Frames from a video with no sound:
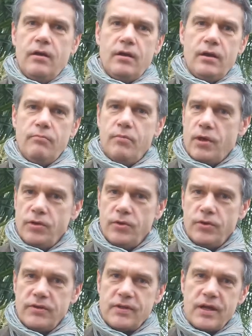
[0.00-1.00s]
um,
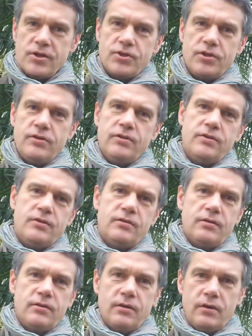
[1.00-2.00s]
new
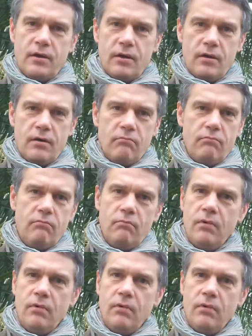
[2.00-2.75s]
discussions um,